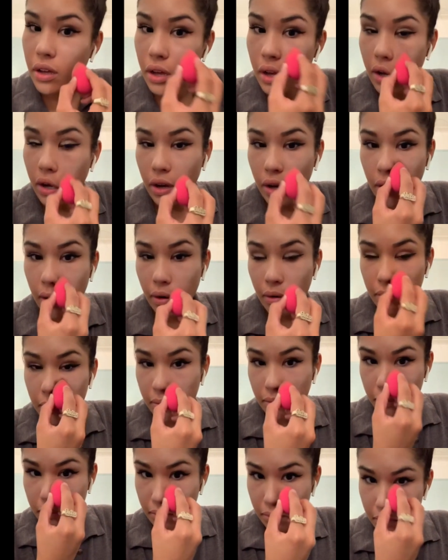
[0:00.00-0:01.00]

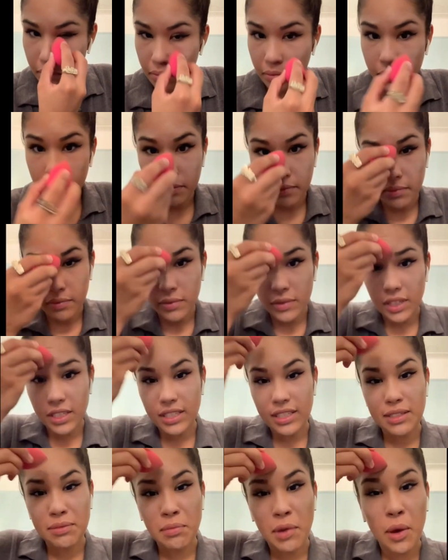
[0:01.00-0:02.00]
Um, this
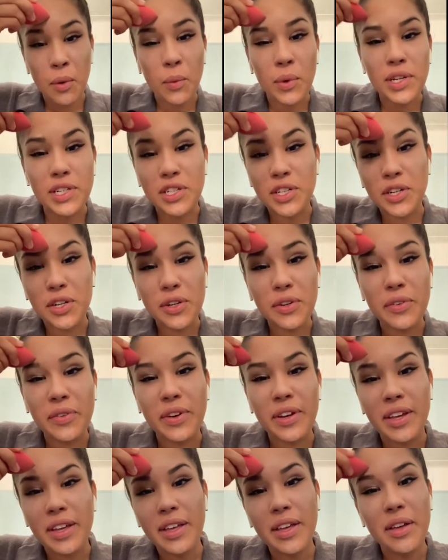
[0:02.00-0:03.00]
is my winter,
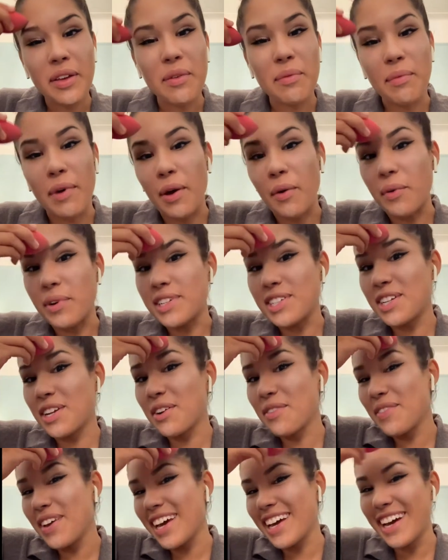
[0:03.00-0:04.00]
my
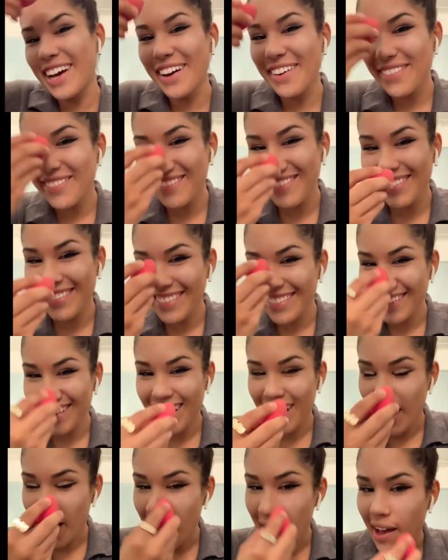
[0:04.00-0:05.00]
winter makeup.
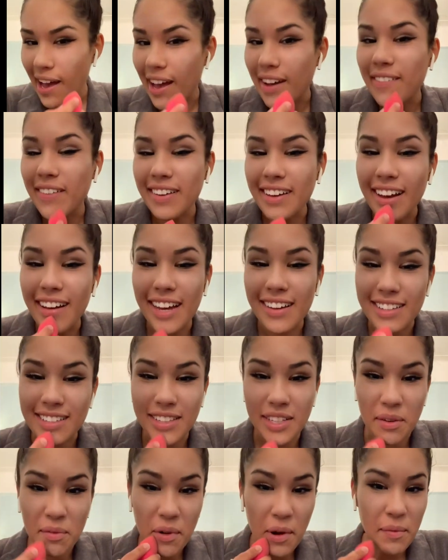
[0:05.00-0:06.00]
I haven't gotten
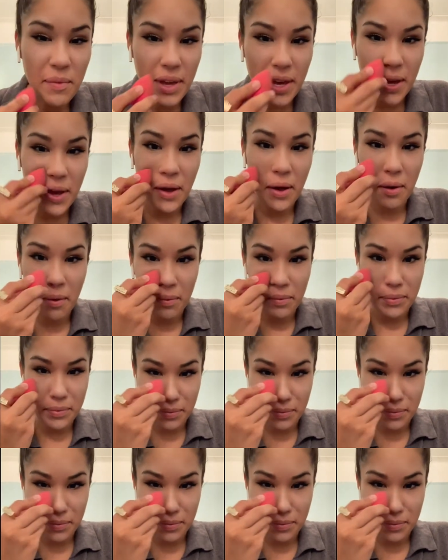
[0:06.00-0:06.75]
summer makeup.